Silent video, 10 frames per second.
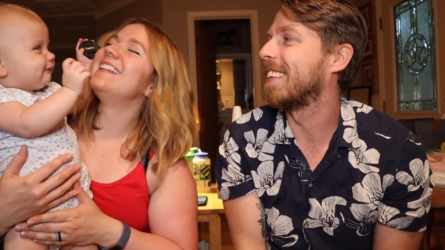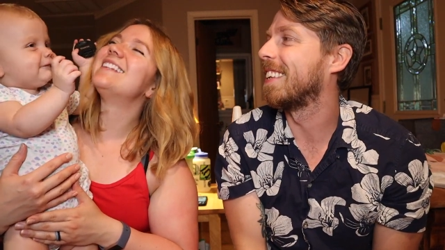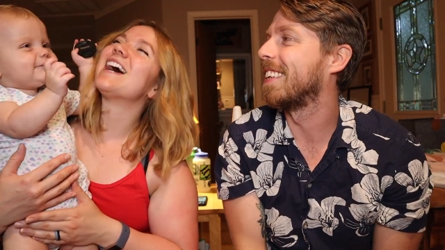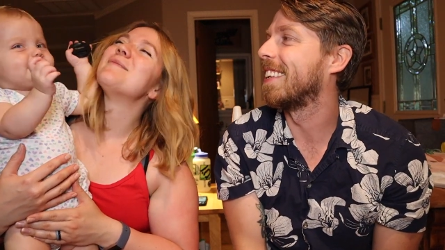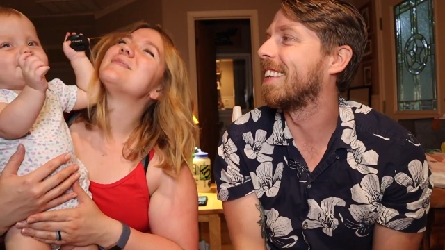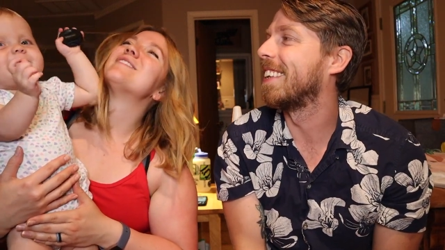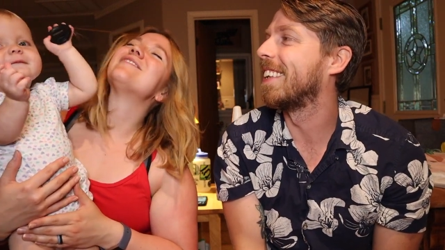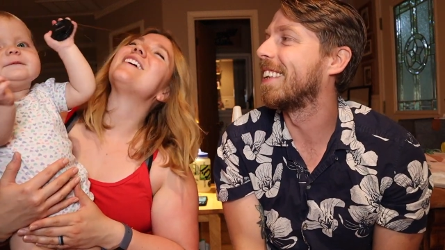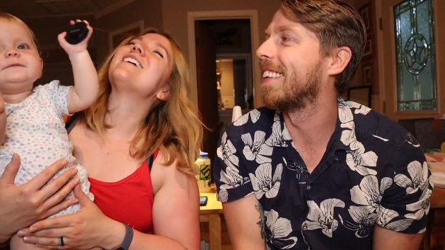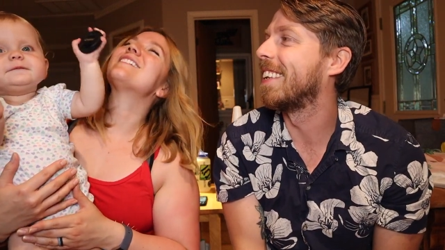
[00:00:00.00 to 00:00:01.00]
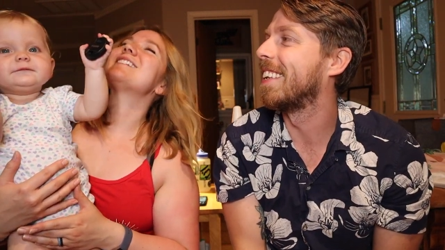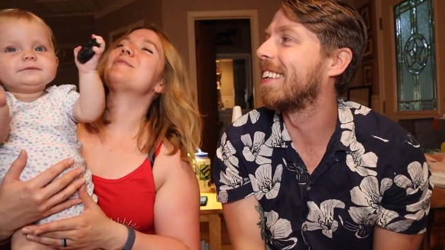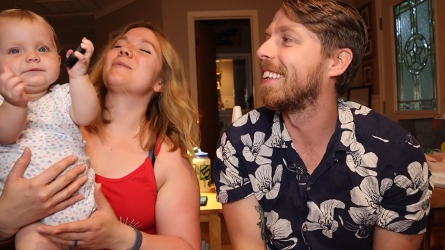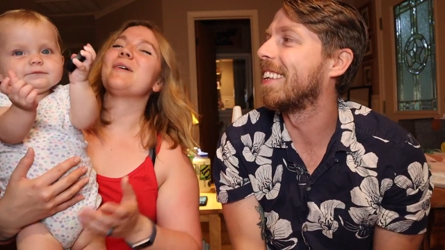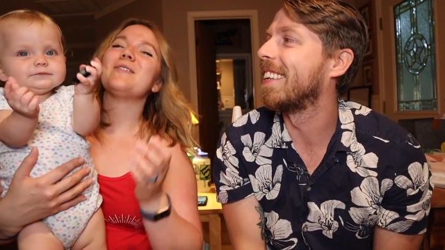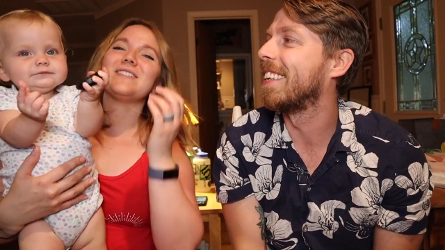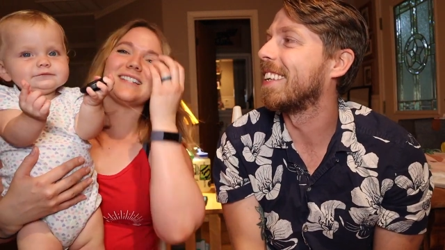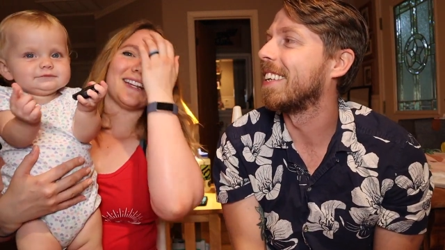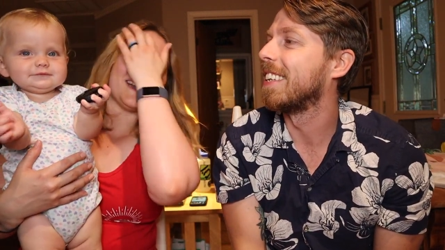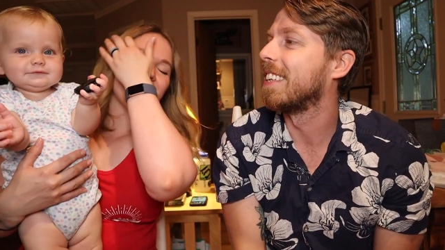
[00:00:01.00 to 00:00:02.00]
Speaker 1: the types of vlogs that we're
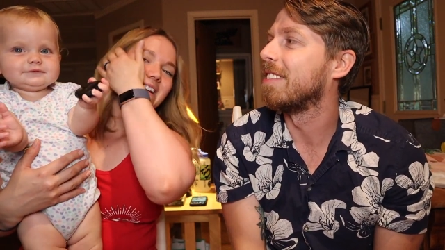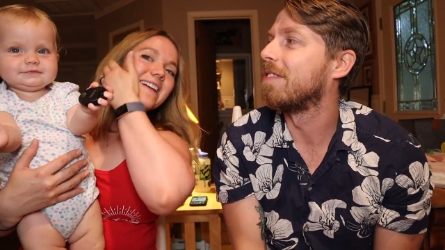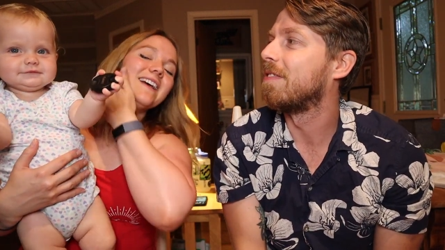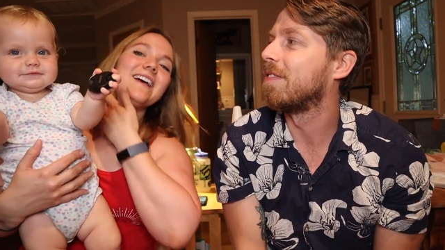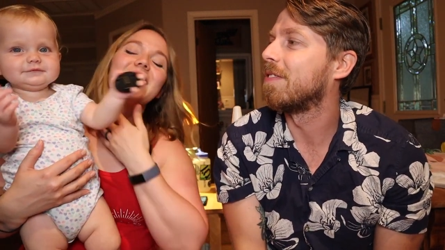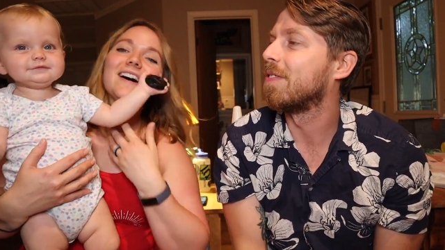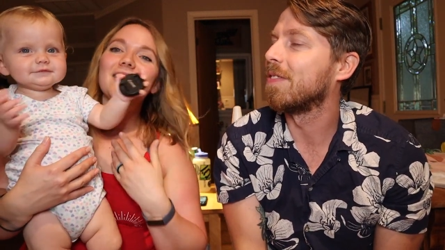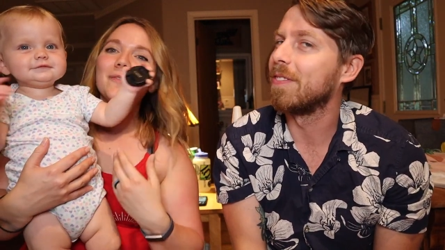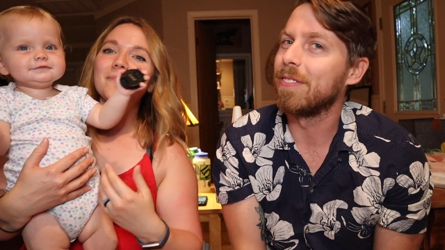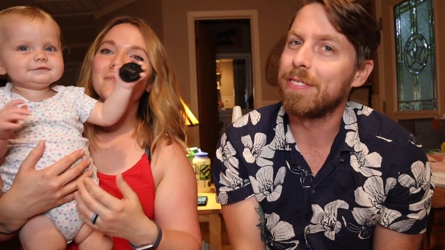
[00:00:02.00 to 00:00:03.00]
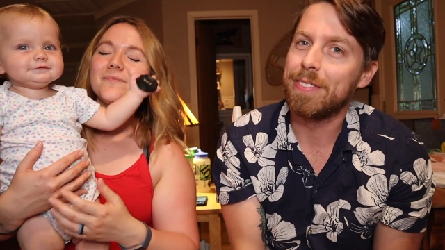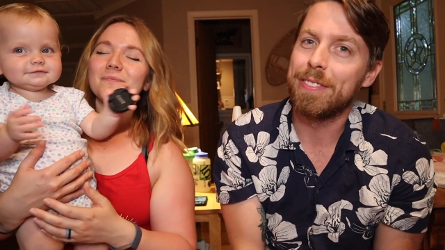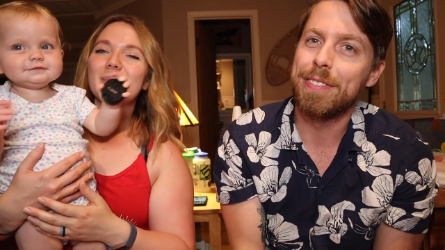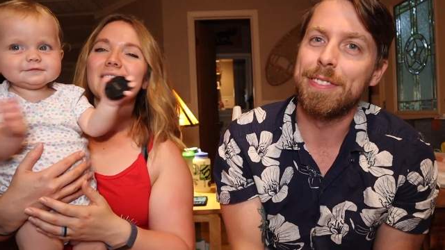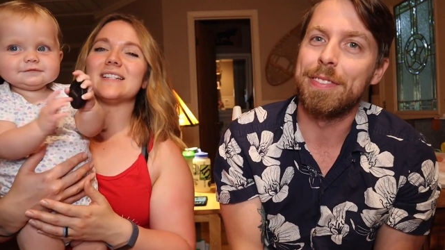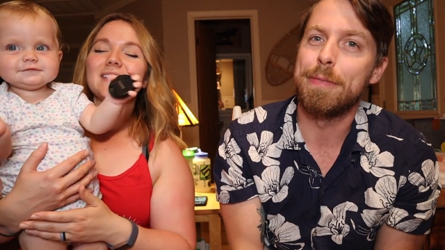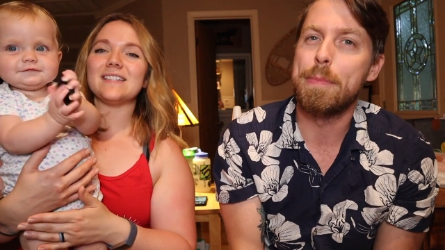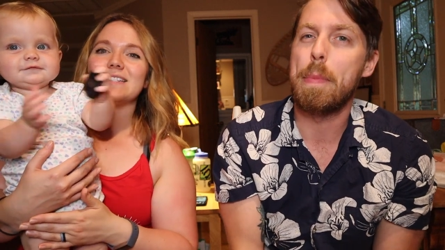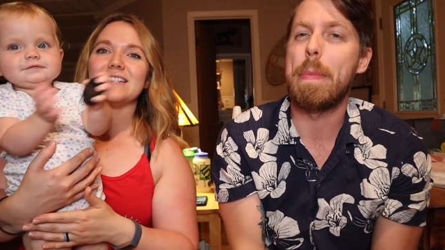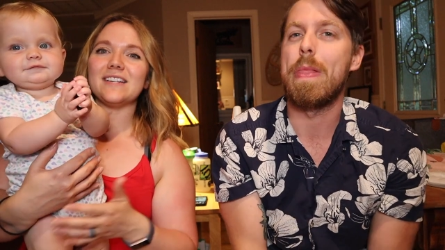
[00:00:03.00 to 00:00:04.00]
posting. Um,
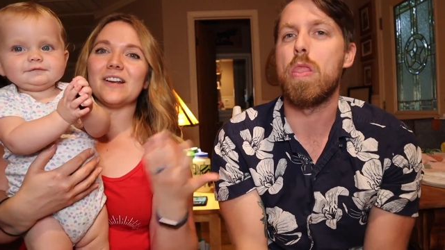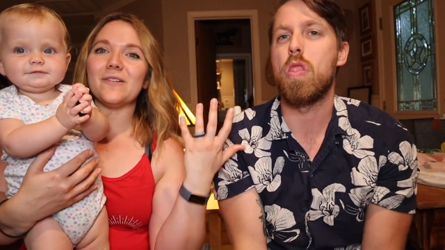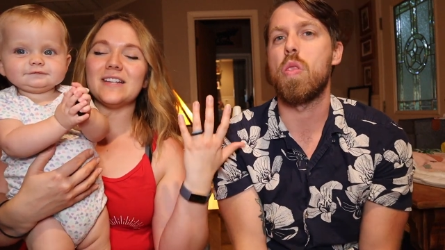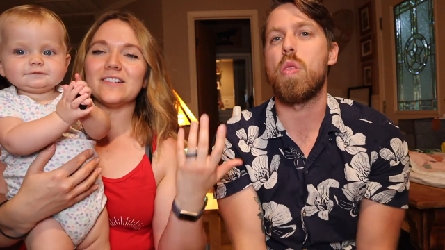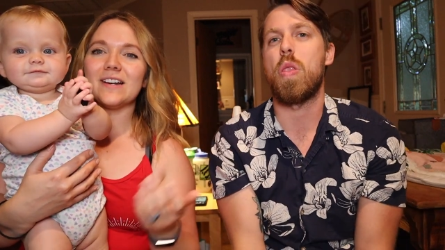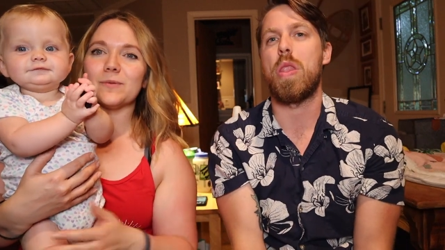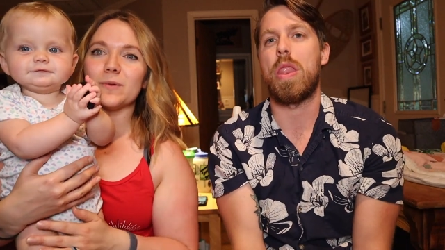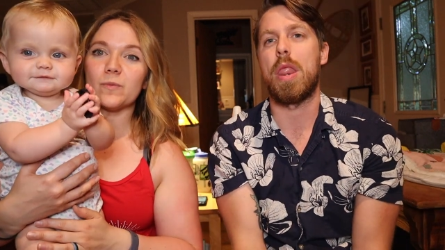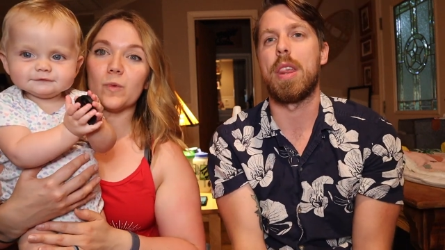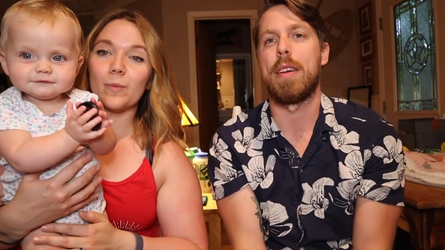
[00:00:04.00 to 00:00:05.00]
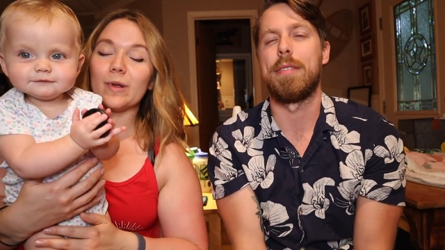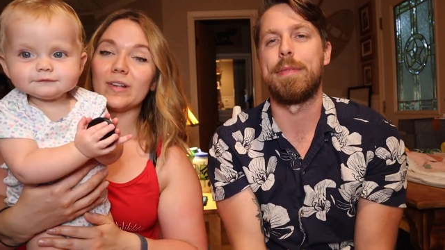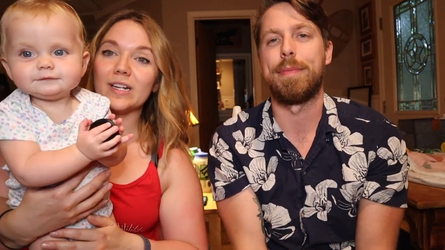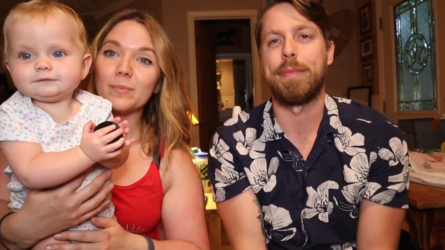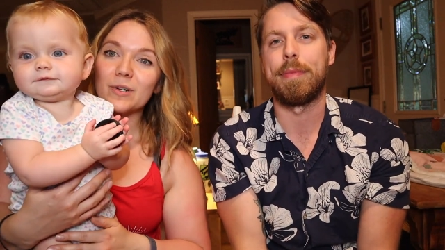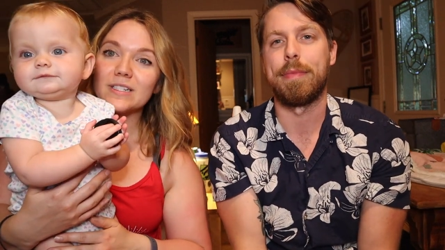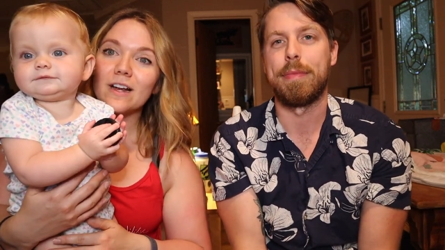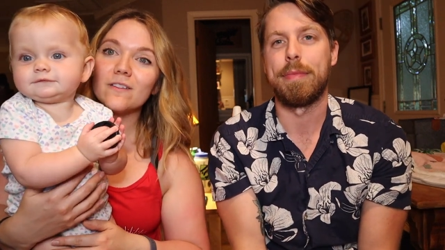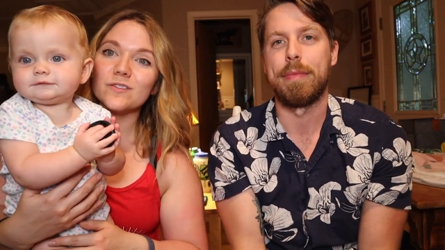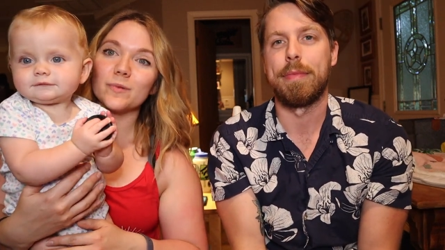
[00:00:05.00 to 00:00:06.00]
because, you know, he's right. We're, we're building up
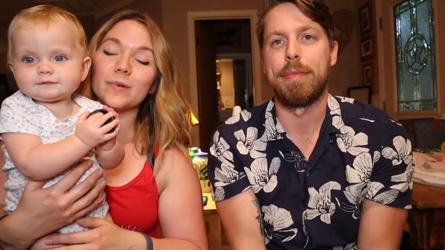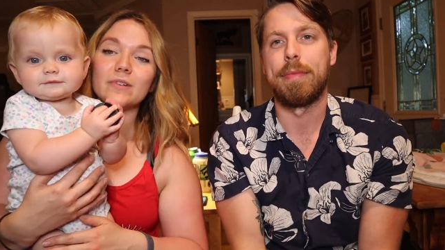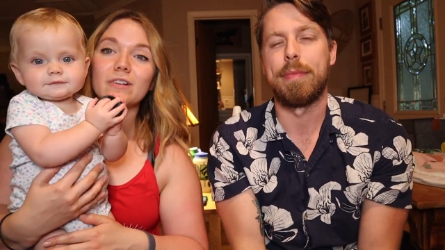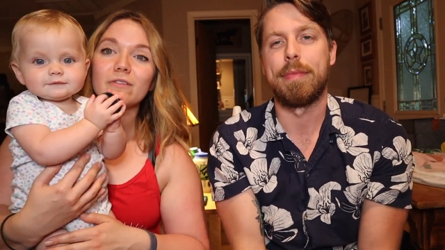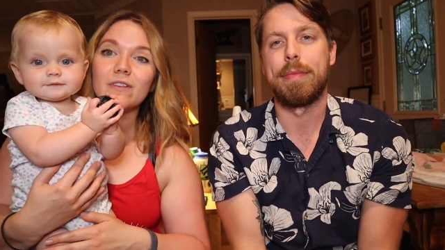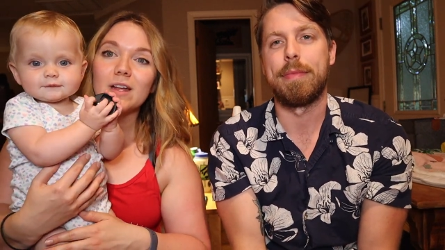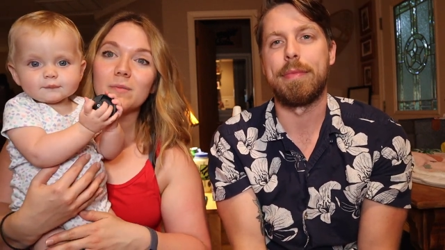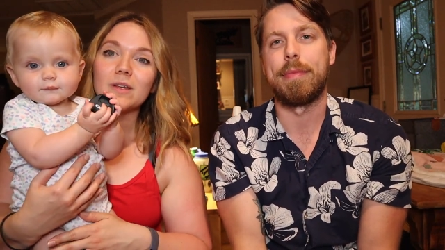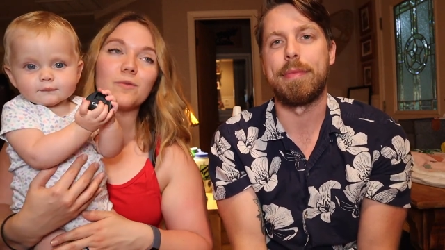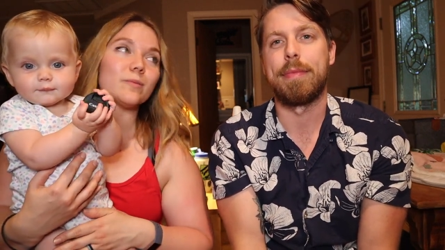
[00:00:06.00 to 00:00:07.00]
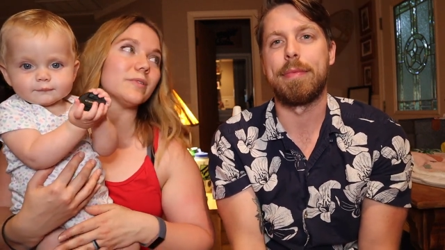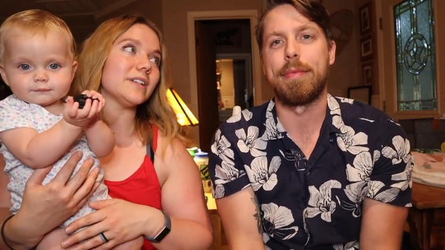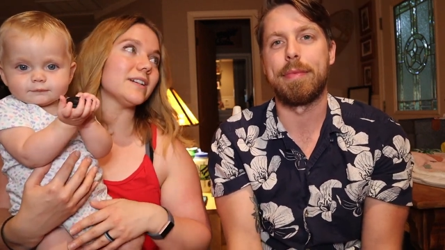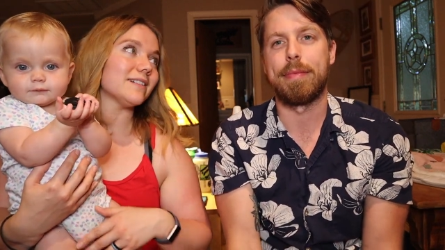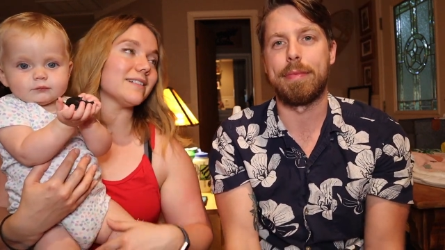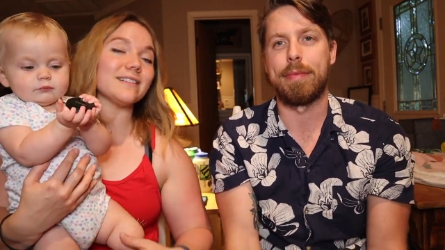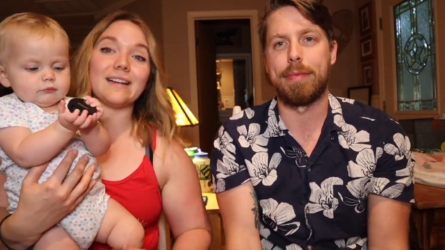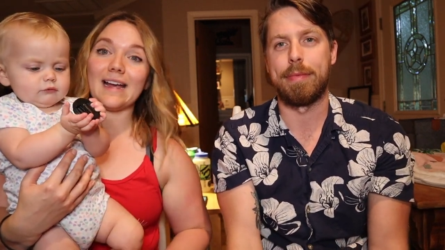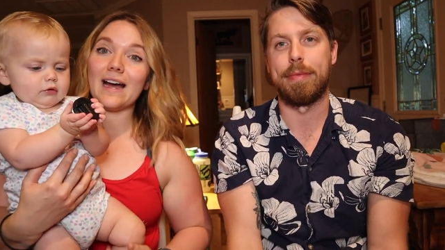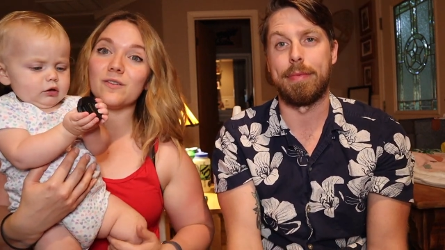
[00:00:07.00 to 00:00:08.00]
ourselves, we're building our family, we're building
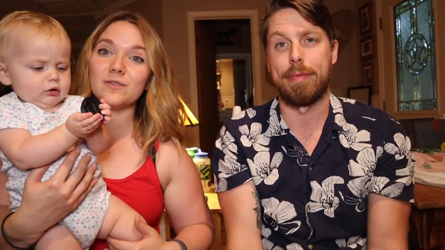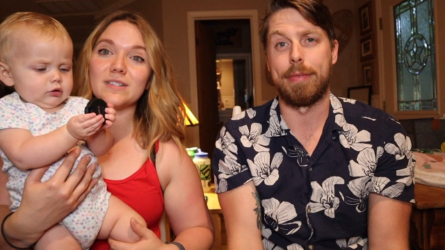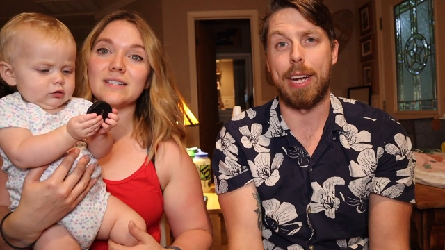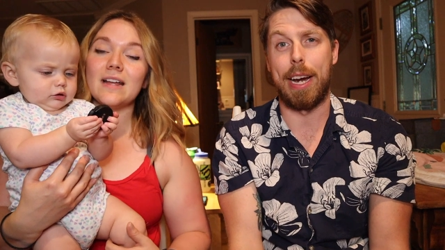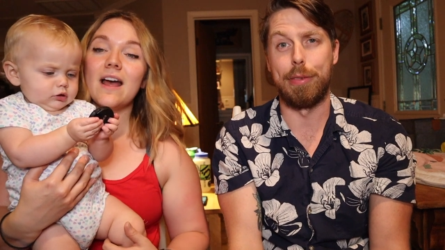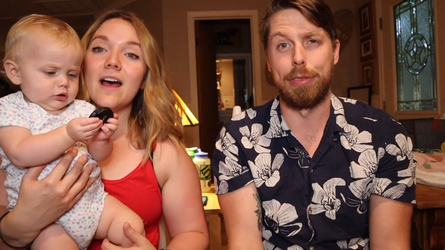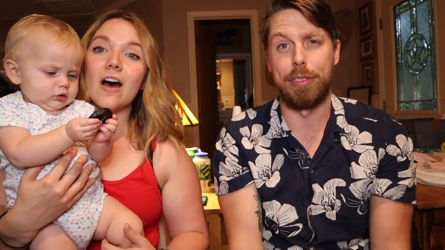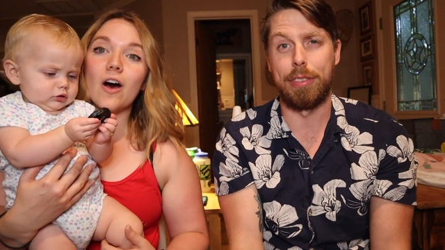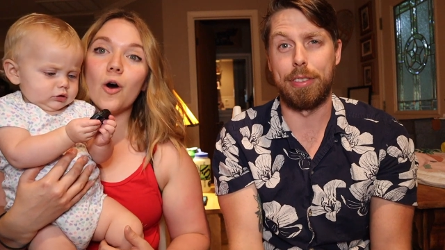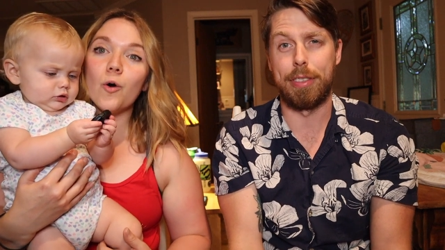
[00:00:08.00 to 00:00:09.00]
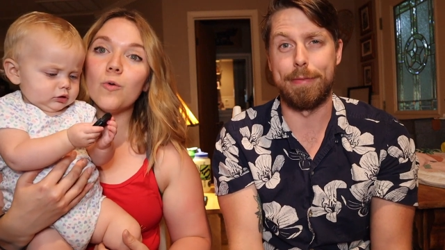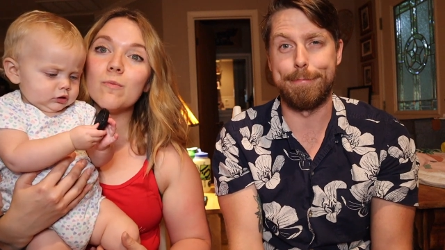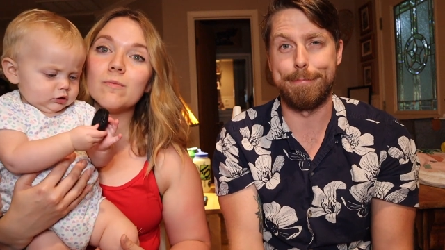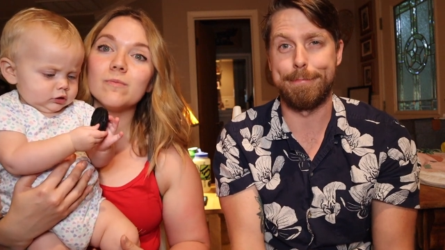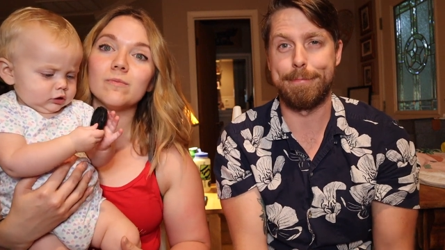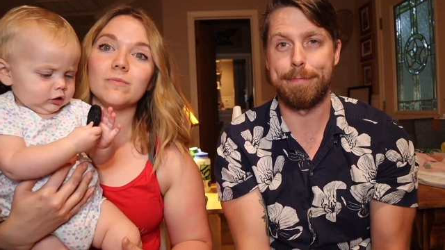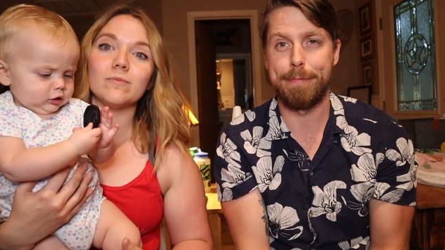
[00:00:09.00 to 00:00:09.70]
a house, house. a home,